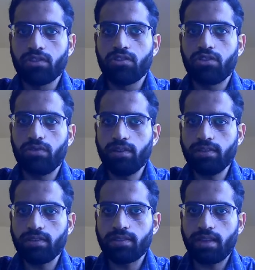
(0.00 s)
Towards
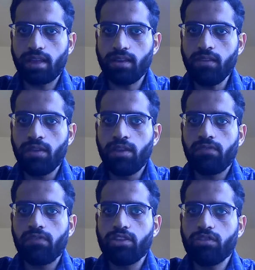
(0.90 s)
this end,
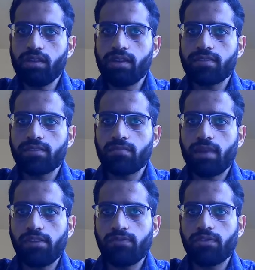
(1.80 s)
we utilize the
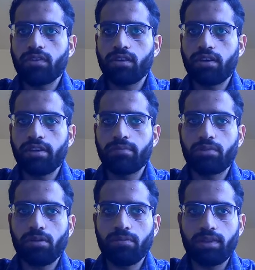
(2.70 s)
manifold learning
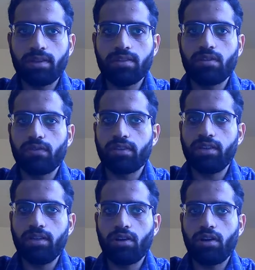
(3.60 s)
properties of a
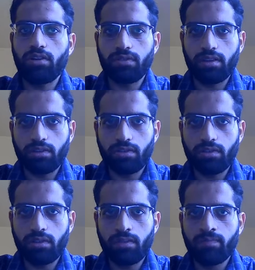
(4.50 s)
deep
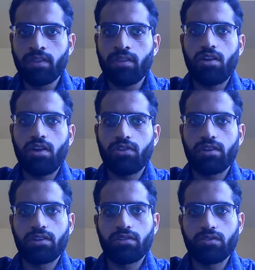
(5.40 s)
autoencoder.
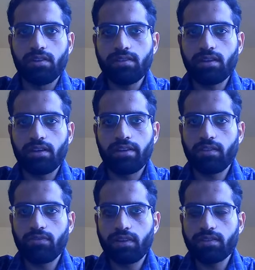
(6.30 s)
Autoencoders are
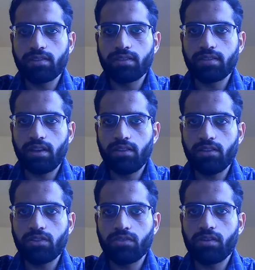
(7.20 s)
networks
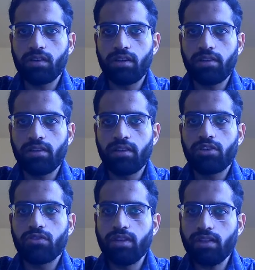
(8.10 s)
designed to learn
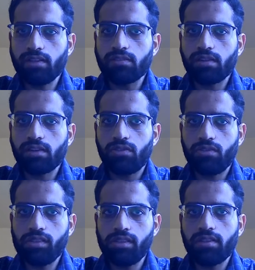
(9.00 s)
to reconstruct
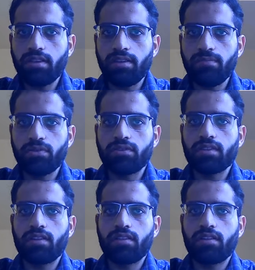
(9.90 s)
only the inputs
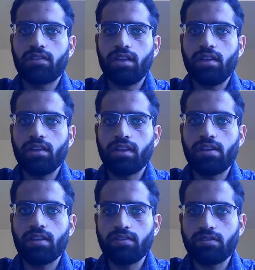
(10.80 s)
in their training
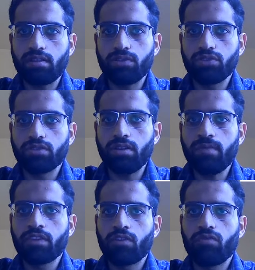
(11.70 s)
data distribution
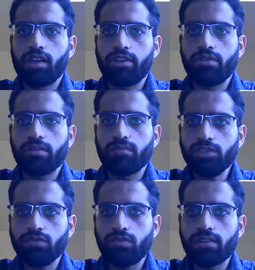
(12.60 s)
while doing
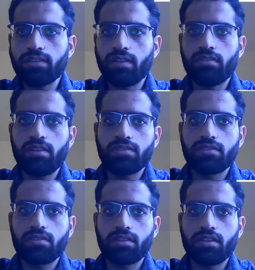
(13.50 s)
much worse at
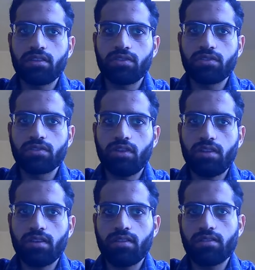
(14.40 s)
reconstructing those not
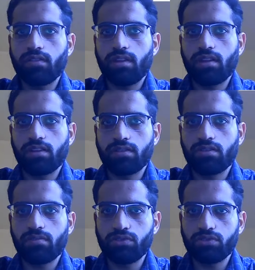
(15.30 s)
in the training
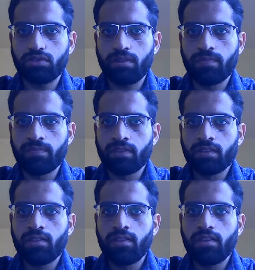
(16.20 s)
distribution.
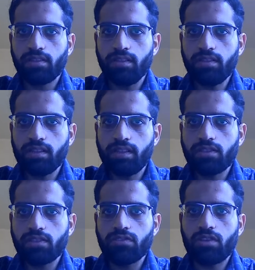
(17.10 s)
This
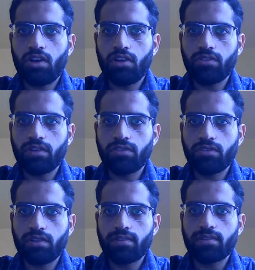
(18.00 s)
leads to the
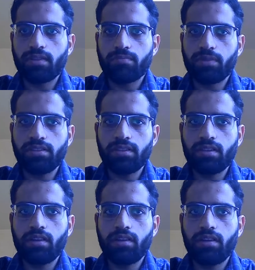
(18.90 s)
autoencoders
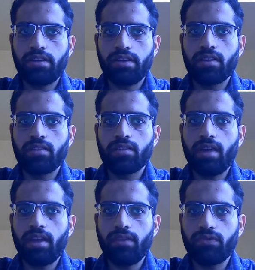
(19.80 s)
implicitly learning the
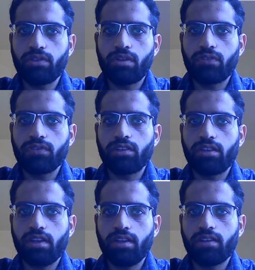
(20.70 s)
manifold of their
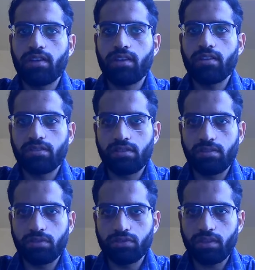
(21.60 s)
training data
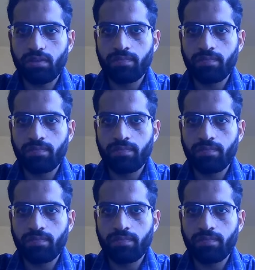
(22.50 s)
distribution.